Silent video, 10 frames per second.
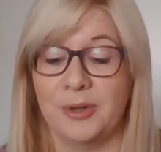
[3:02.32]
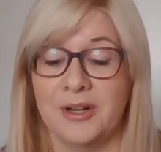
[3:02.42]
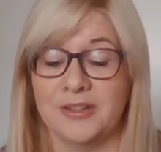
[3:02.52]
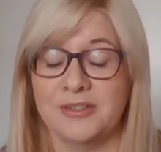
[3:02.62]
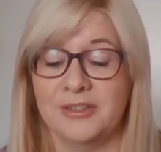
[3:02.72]

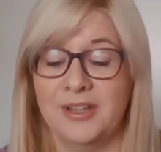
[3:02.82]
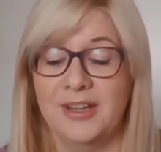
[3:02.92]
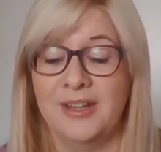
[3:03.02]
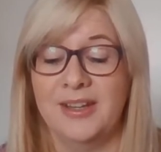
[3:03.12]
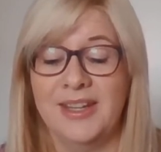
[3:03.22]
branch.
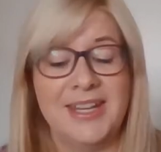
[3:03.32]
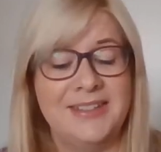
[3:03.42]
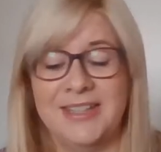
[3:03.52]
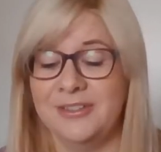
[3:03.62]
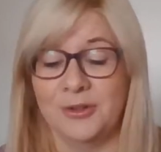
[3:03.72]
He
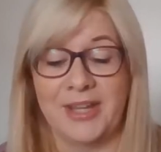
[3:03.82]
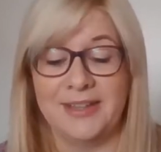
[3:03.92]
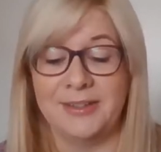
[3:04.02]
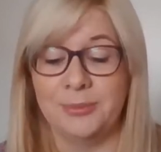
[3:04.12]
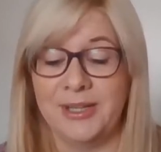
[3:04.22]
did not
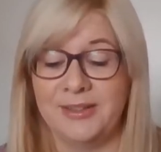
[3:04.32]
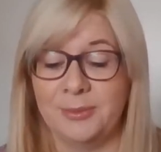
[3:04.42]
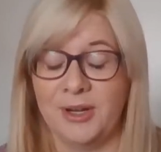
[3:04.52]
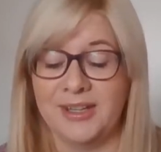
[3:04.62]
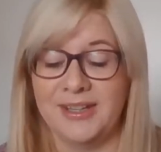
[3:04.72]
get his wings
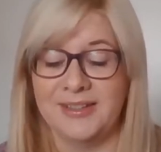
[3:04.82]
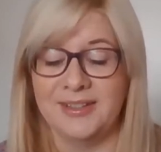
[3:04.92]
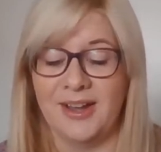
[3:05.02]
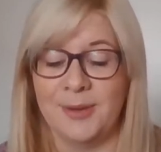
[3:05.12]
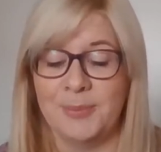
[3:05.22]
working in
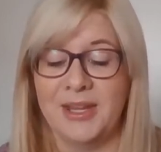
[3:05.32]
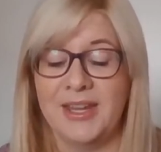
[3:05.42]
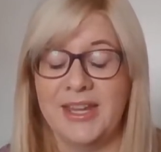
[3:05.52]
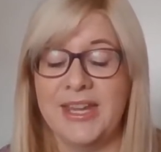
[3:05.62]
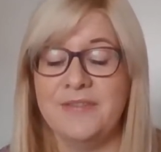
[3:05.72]
time.
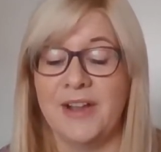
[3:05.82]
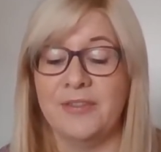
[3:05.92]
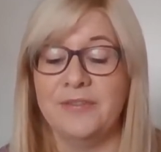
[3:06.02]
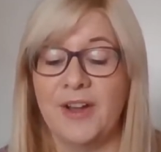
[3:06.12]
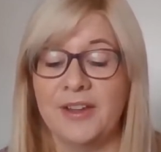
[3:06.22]
He
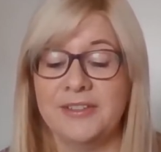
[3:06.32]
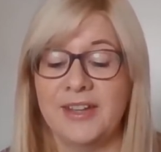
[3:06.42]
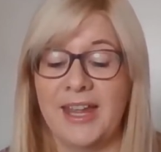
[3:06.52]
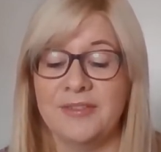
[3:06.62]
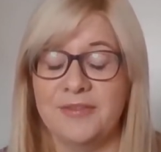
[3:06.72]
fell
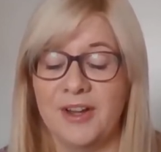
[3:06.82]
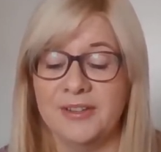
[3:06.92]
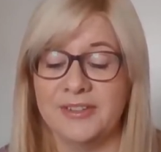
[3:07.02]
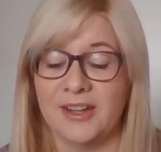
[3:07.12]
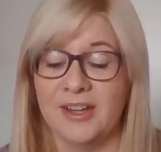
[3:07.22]
faster and
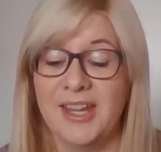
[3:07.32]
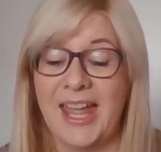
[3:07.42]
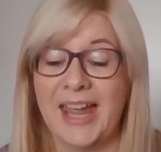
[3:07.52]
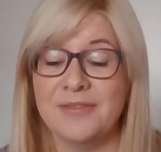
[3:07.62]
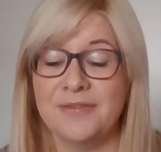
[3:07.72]
faster,
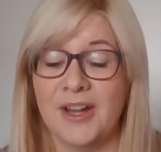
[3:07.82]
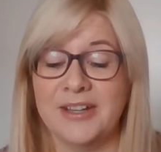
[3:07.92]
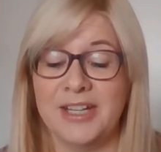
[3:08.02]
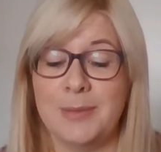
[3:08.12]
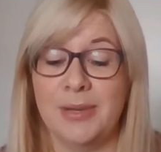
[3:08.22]
and
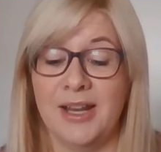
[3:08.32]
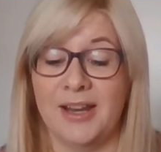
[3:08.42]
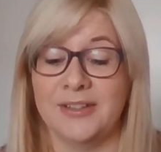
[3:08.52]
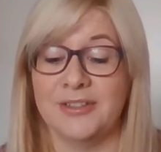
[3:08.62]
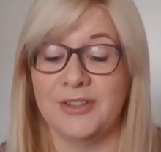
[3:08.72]
finally
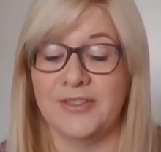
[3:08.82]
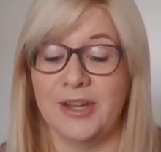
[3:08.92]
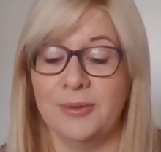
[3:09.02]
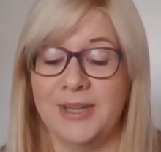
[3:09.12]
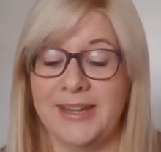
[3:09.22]
plunged at
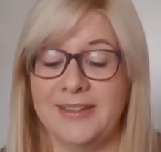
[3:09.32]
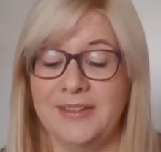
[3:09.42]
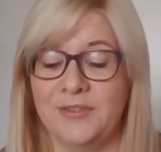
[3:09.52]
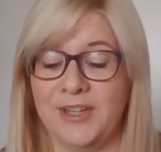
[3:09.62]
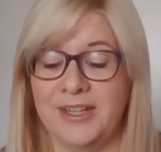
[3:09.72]
the old
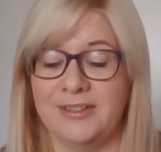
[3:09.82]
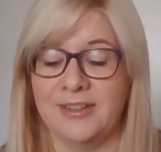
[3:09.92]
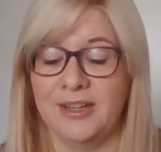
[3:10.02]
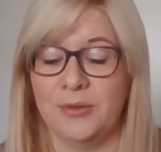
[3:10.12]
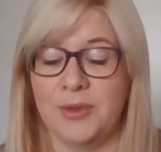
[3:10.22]
lady's feet
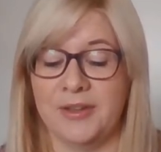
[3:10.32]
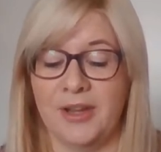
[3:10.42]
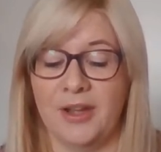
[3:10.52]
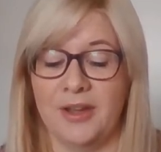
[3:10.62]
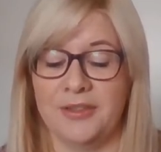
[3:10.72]
with an
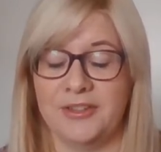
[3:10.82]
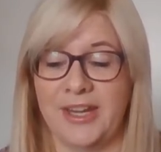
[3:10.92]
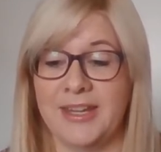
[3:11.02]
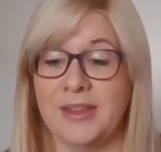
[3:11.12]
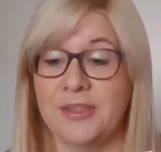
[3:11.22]
earth
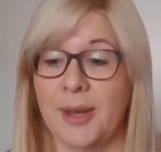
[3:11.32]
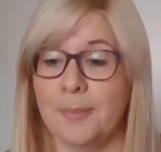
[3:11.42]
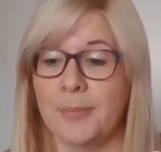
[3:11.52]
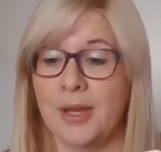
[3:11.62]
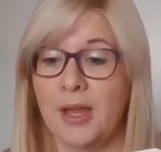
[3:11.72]
shaking thump.